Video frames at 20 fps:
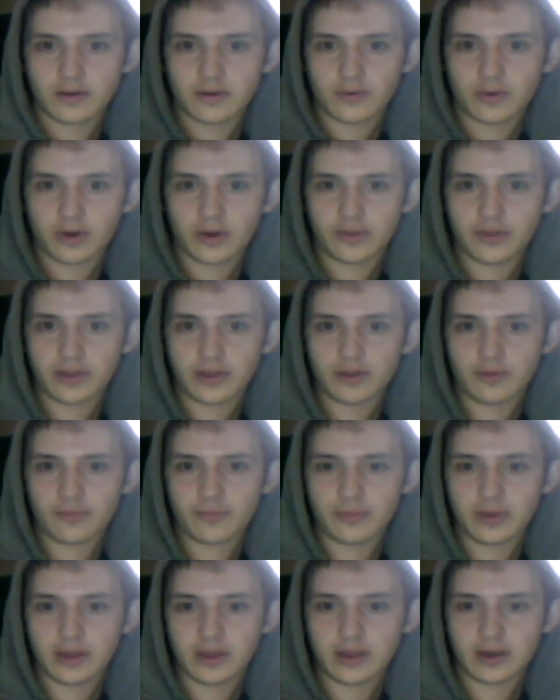Where do you think you'll
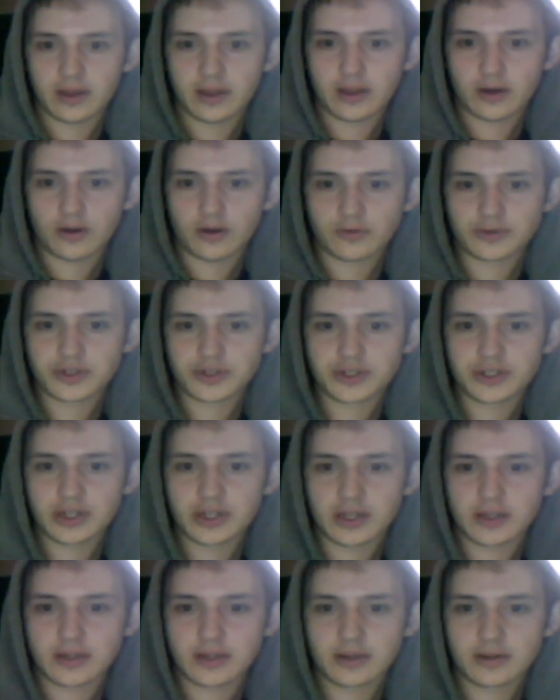be? Oh,
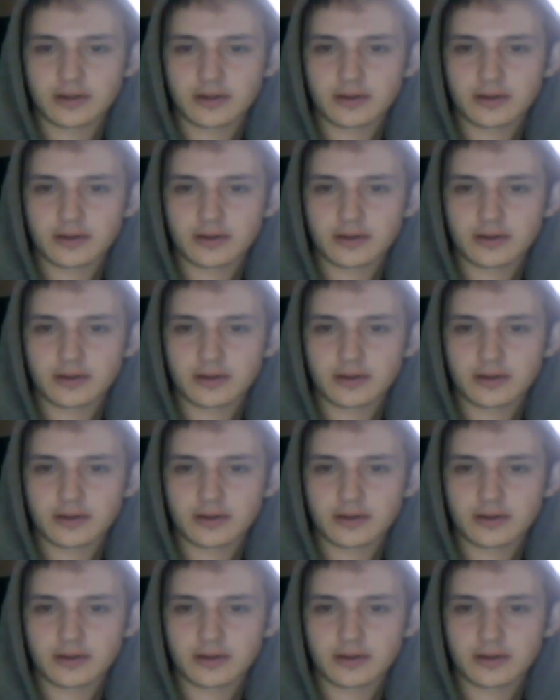shit.